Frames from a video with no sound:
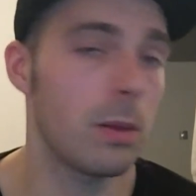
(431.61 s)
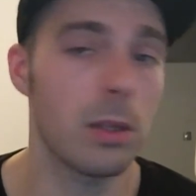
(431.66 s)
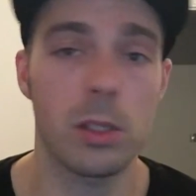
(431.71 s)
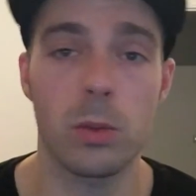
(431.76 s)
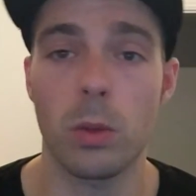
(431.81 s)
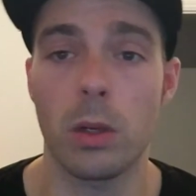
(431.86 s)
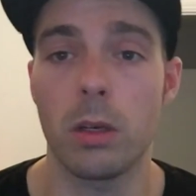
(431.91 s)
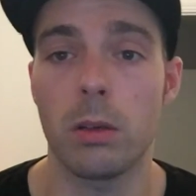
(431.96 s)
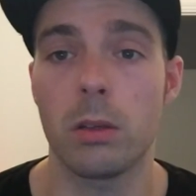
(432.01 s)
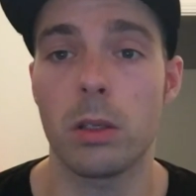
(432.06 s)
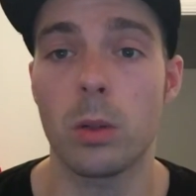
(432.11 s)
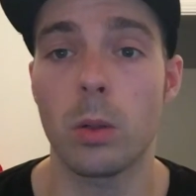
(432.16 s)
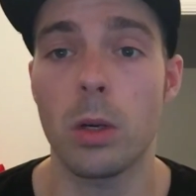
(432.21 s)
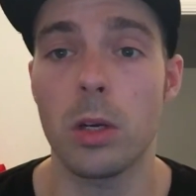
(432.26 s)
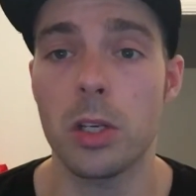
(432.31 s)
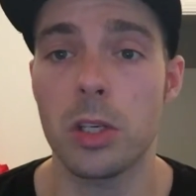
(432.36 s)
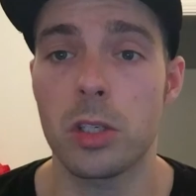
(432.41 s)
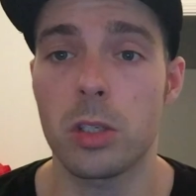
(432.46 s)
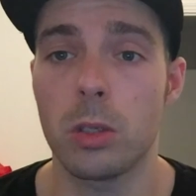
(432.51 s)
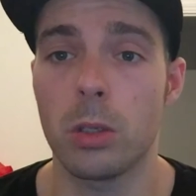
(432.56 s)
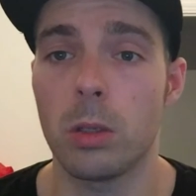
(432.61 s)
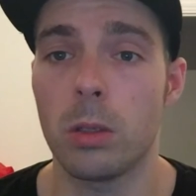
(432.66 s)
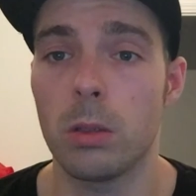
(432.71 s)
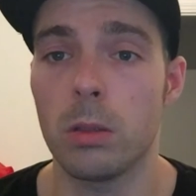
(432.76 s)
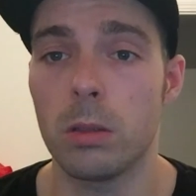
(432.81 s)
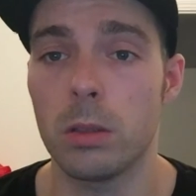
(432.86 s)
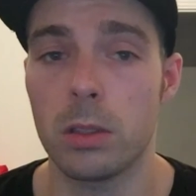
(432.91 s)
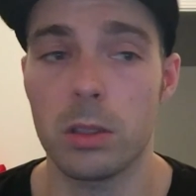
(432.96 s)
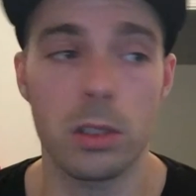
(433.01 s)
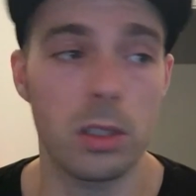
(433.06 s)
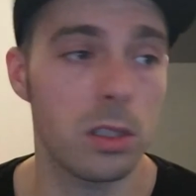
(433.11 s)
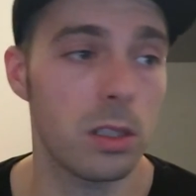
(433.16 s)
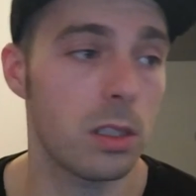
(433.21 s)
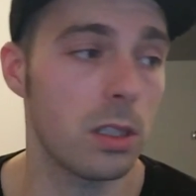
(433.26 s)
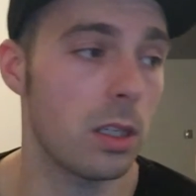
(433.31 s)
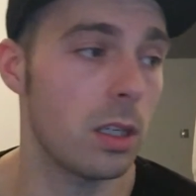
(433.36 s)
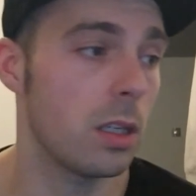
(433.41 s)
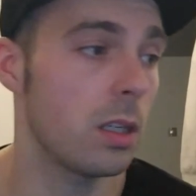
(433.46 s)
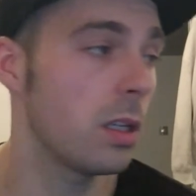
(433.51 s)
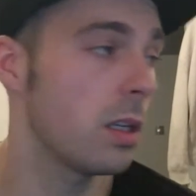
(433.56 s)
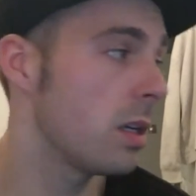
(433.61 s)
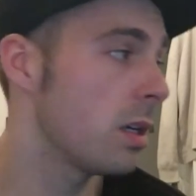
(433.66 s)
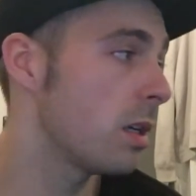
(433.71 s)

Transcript: this one quite short, just to